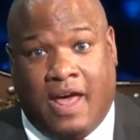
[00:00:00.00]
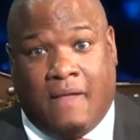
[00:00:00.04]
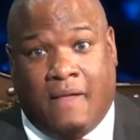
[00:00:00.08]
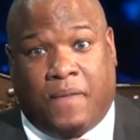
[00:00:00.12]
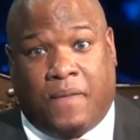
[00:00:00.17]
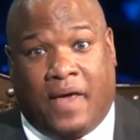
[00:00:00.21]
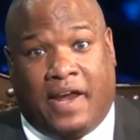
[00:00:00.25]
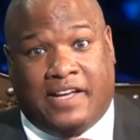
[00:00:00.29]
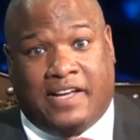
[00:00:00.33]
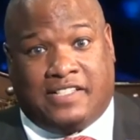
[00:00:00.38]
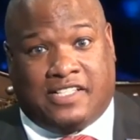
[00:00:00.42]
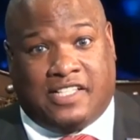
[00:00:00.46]

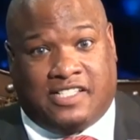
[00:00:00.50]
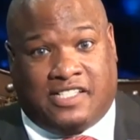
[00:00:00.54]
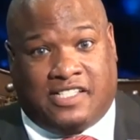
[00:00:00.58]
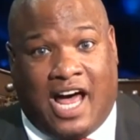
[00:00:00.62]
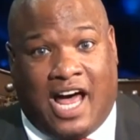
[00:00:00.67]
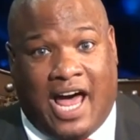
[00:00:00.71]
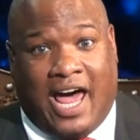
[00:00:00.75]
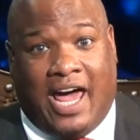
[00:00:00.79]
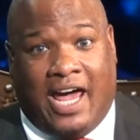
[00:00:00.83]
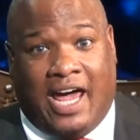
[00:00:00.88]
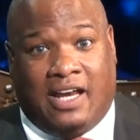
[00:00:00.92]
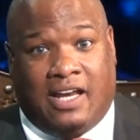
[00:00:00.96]
that is
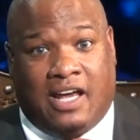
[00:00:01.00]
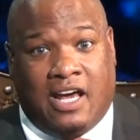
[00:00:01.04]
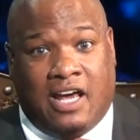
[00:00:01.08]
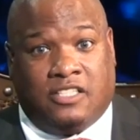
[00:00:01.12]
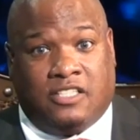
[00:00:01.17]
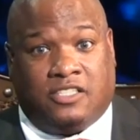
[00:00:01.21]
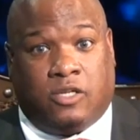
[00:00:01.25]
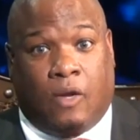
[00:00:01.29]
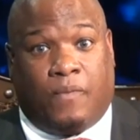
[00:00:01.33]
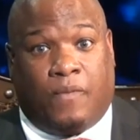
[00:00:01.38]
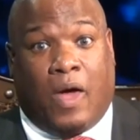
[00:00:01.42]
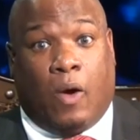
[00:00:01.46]
designed
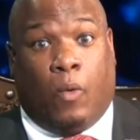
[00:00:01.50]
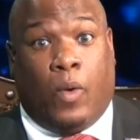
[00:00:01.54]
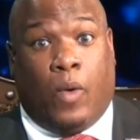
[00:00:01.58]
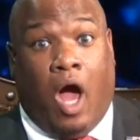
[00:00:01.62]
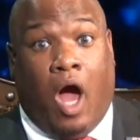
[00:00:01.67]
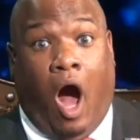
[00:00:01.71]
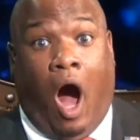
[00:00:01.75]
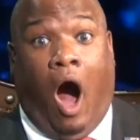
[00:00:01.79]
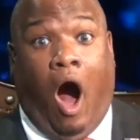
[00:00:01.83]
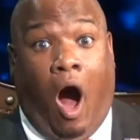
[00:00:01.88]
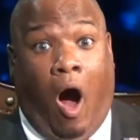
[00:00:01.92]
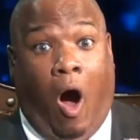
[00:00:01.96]
so that we
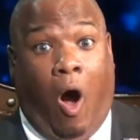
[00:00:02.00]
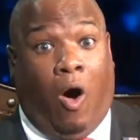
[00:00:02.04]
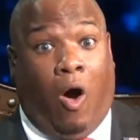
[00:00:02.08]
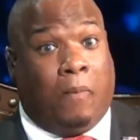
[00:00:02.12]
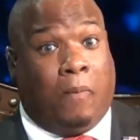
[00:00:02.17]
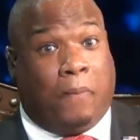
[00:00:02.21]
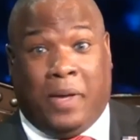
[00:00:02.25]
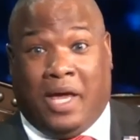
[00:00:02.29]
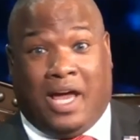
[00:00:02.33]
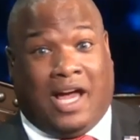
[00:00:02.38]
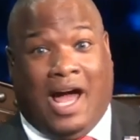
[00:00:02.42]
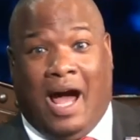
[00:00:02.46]
all
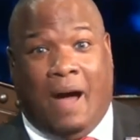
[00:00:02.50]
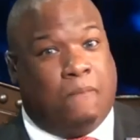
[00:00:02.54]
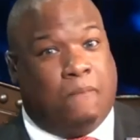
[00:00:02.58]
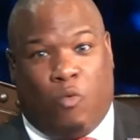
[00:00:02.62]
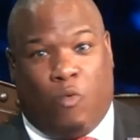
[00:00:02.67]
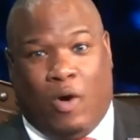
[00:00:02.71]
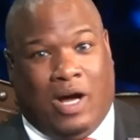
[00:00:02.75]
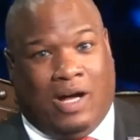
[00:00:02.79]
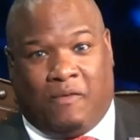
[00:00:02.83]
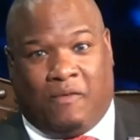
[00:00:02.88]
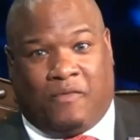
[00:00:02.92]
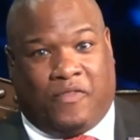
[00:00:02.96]
become
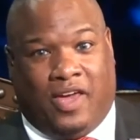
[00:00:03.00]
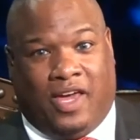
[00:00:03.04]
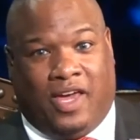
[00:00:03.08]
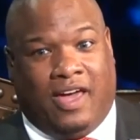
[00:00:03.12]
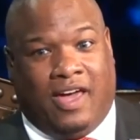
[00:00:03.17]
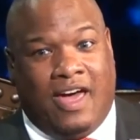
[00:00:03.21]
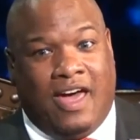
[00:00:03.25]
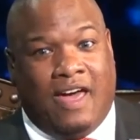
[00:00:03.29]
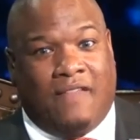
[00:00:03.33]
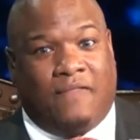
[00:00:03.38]
wealthy,